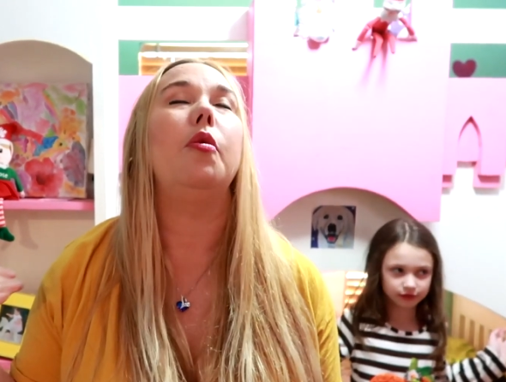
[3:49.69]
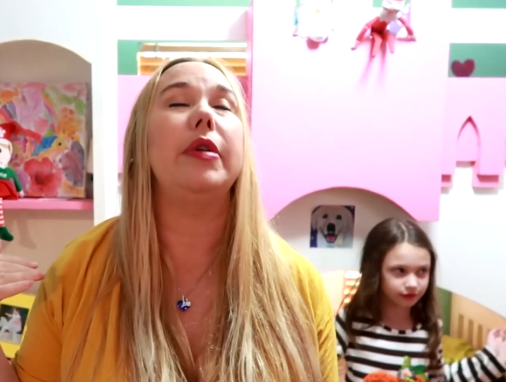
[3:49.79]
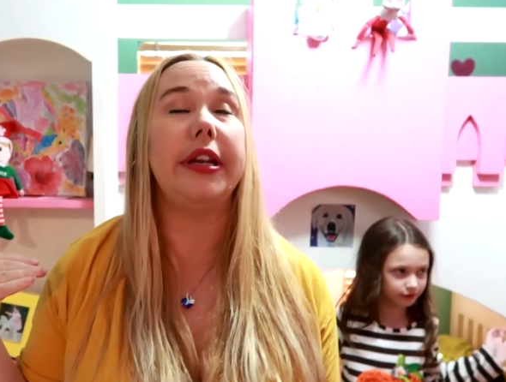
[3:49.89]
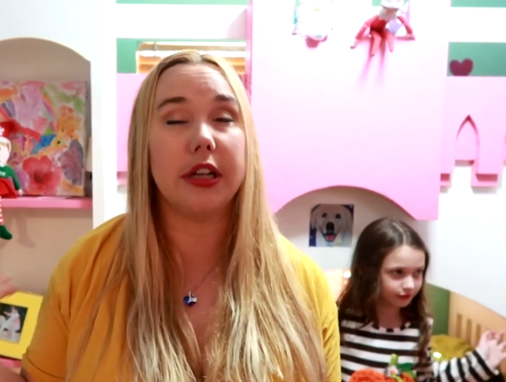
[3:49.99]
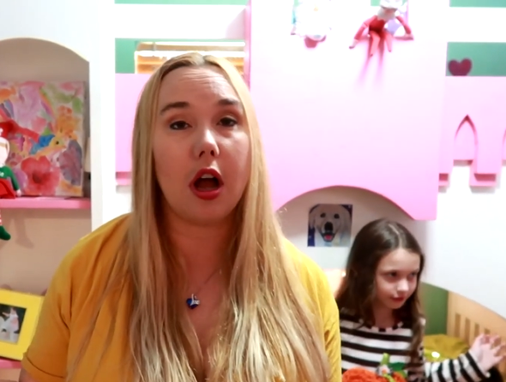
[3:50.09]

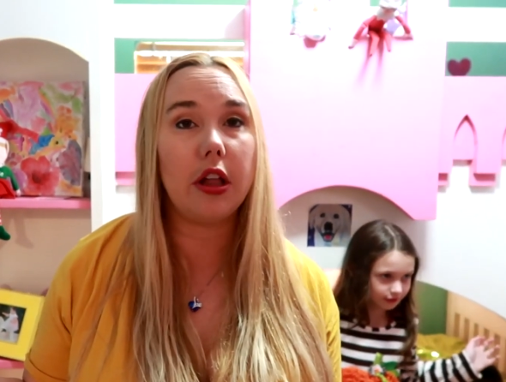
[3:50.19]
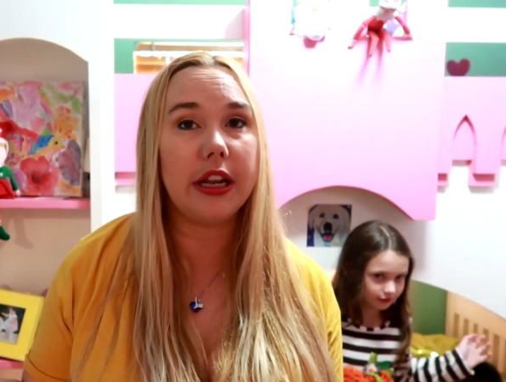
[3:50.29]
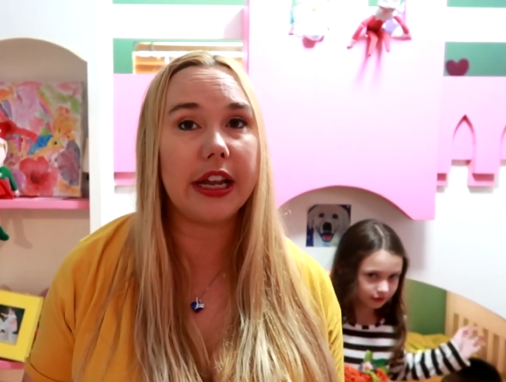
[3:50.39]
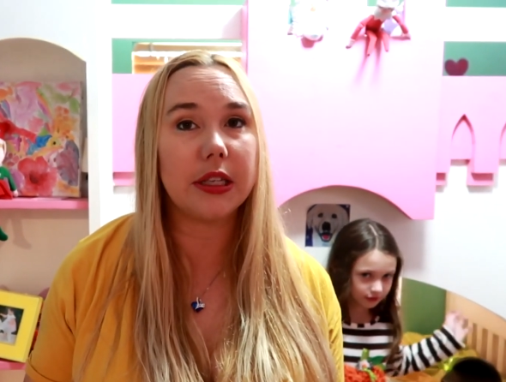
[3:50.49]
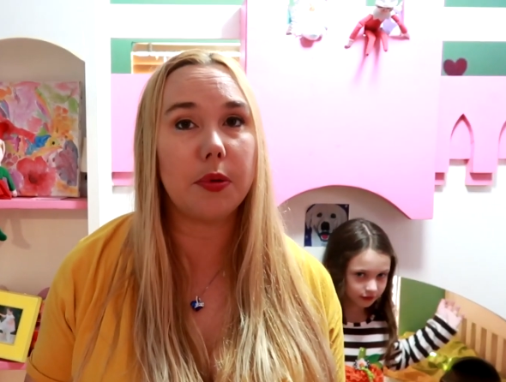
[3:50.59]
Speaker 1: We need to call
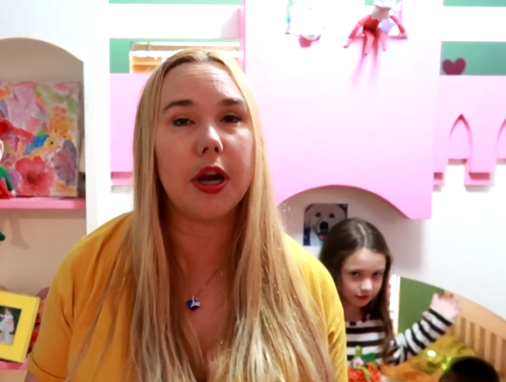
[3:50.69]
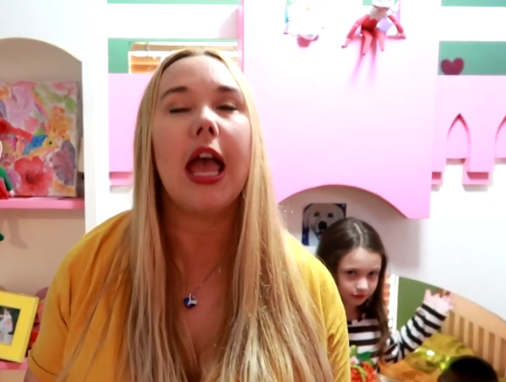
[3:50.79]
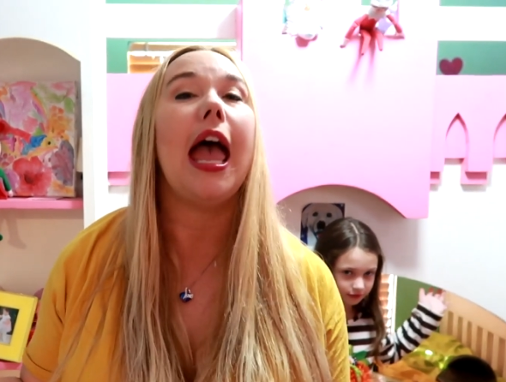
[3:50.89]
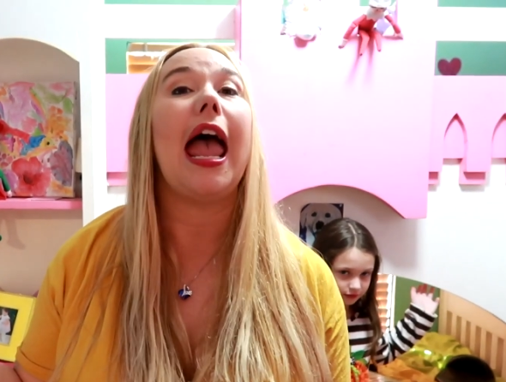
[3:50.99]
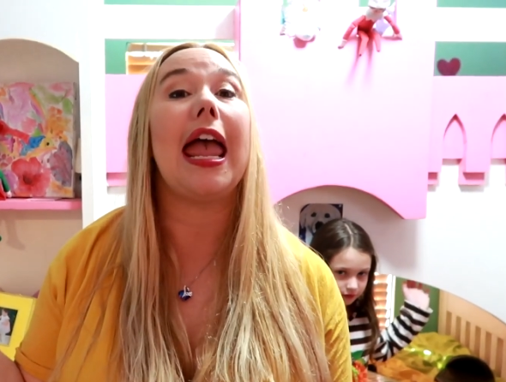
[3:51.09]
an
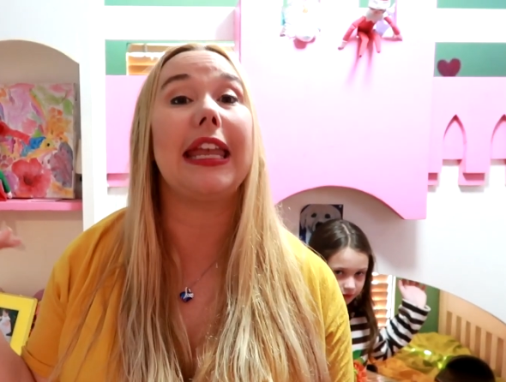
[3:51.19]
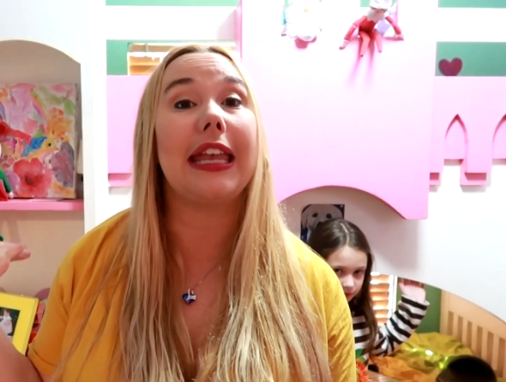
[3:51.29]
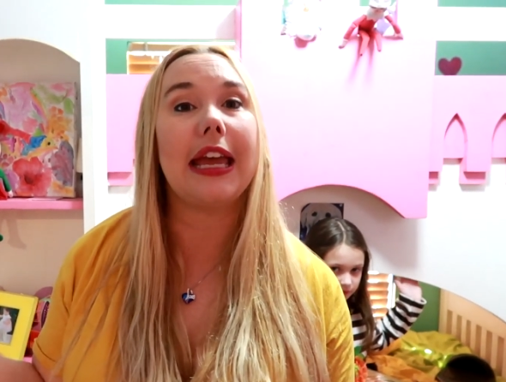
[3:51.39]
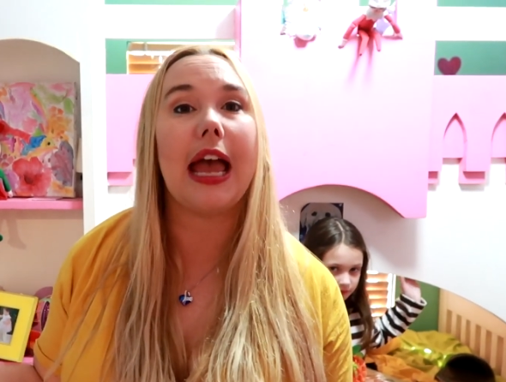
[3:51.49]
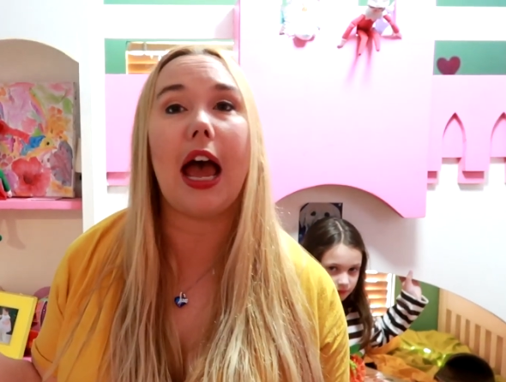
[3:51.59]
expert
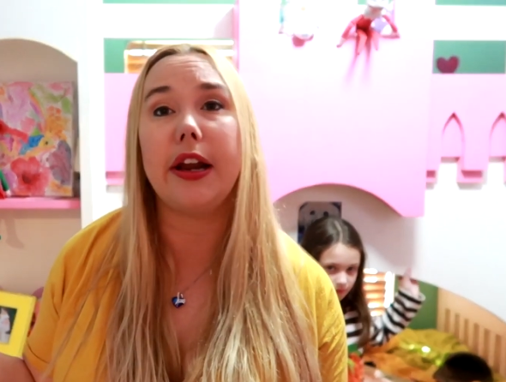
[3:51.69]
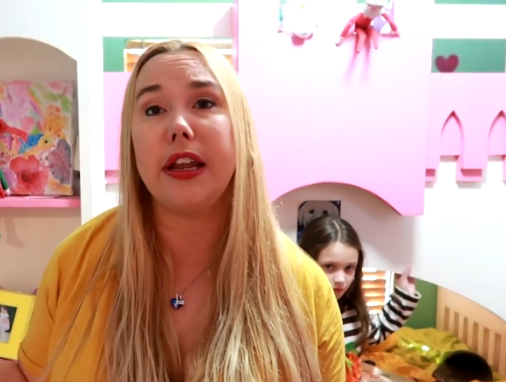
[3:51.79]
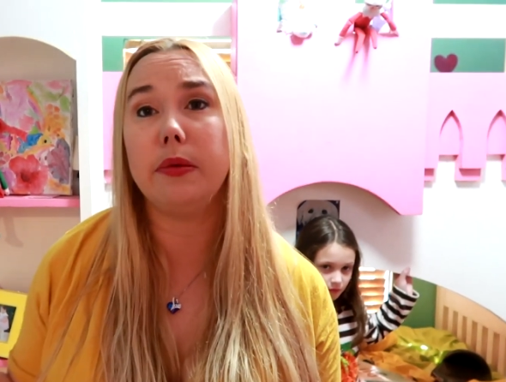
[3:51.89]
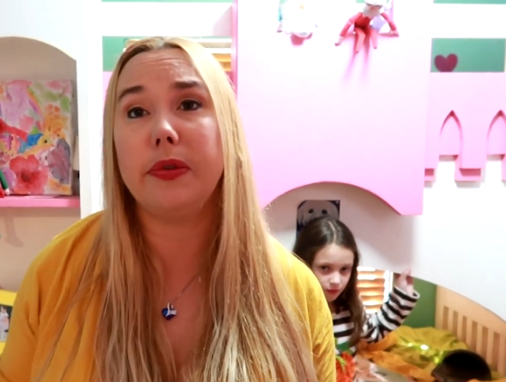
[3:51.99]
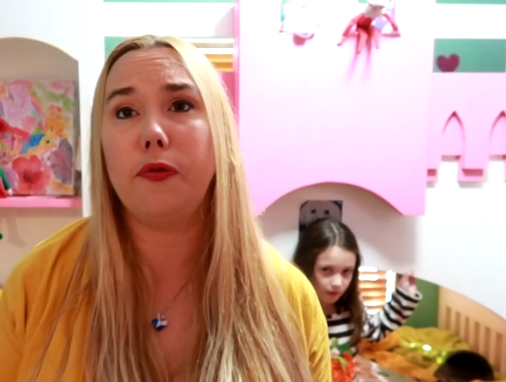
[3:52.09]
and get out
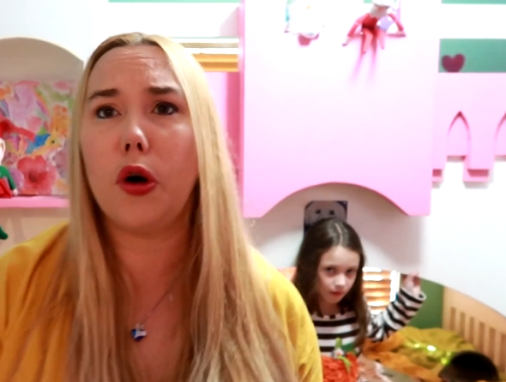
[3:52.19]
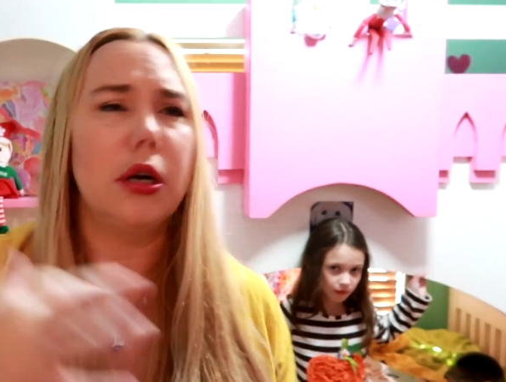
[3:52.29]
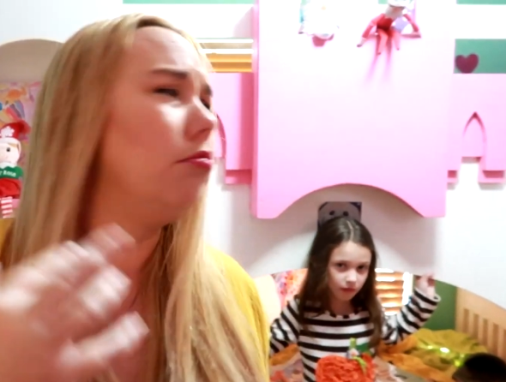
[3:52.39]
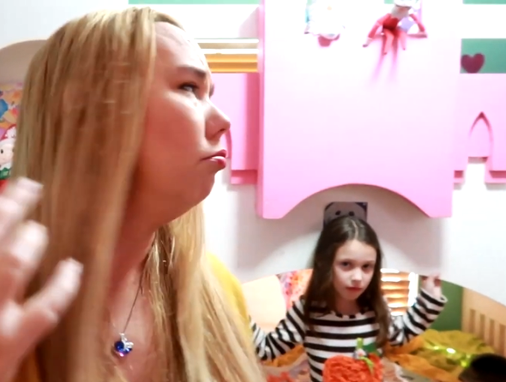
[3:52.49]
of here before